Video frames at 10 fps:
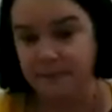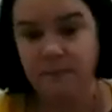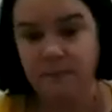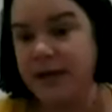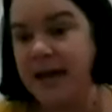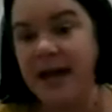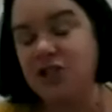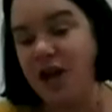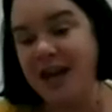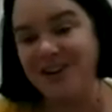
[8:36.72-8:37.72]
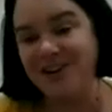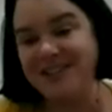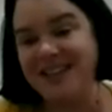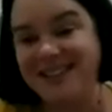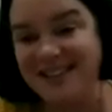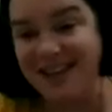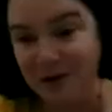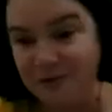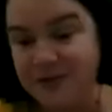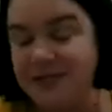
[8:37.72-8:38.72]
We can't diagnose
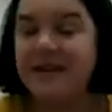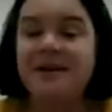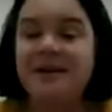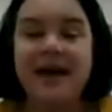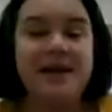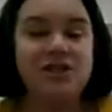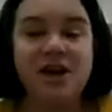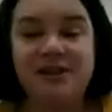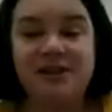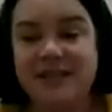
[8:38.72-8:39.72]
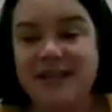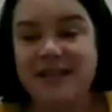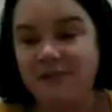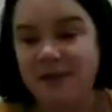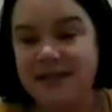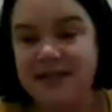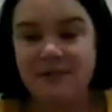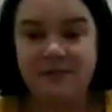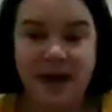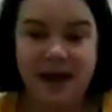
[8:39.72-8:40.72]
ourselves, can't diagnose our friends
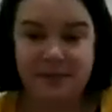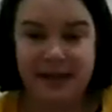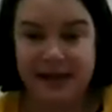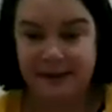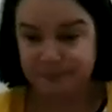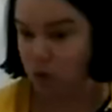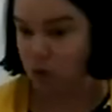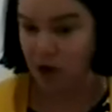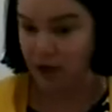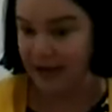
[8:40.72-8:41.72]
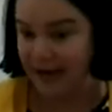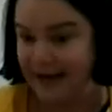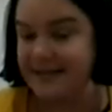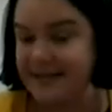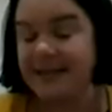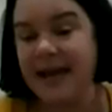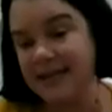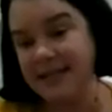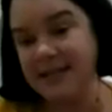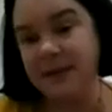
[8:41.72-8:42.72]
and family or colleagues. It
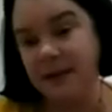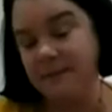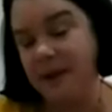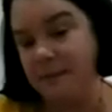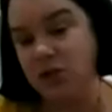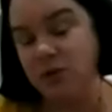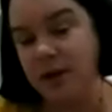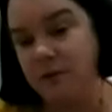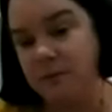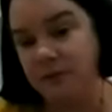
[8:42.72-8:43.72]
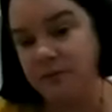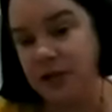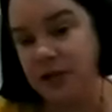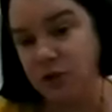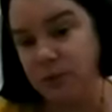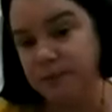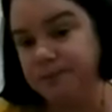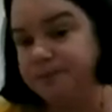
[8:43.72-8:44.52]
has to be a mental health professional.